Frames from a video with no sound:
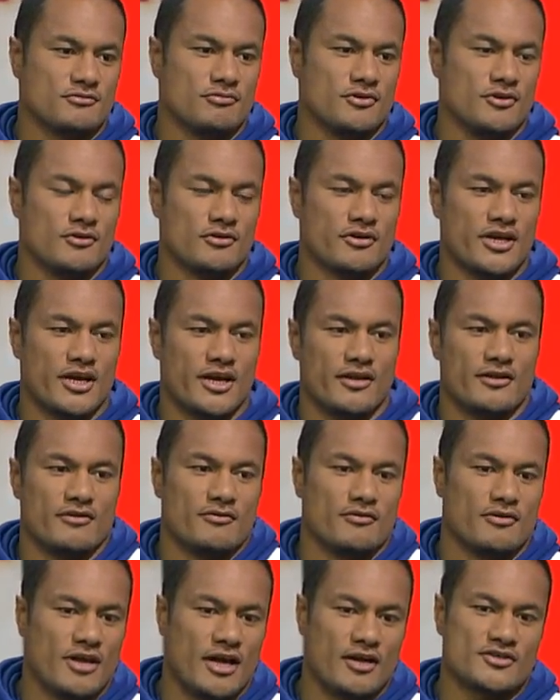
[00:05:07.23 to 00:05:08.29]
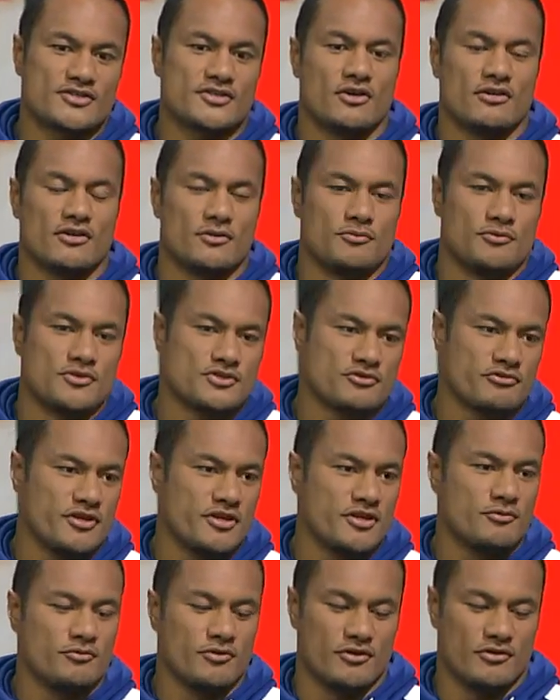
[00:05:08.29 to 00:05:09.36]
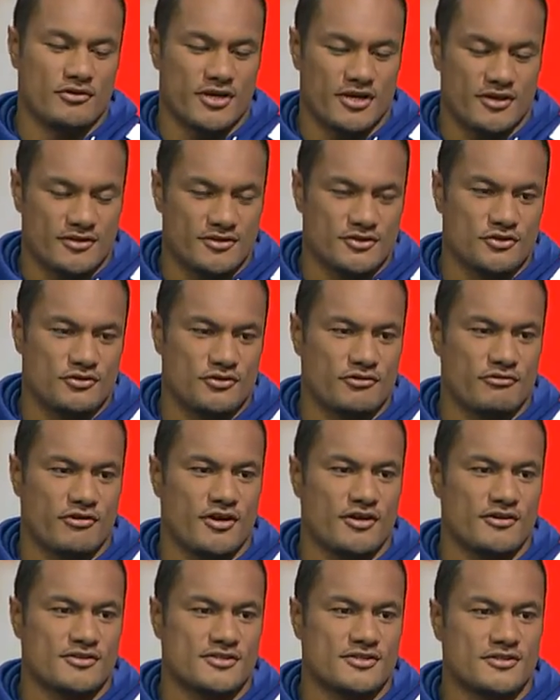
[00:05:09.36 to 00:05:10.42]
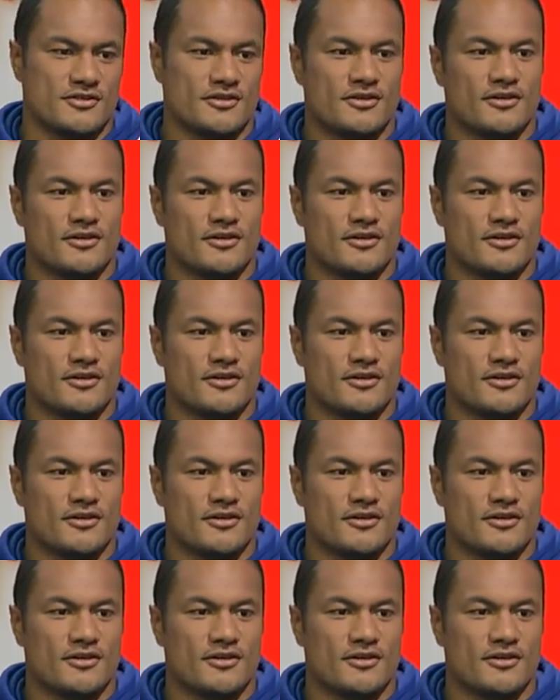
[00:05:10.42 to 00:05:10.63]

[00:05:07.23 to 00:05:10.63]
We look at how Scotland were treated. We look at the turnarounds.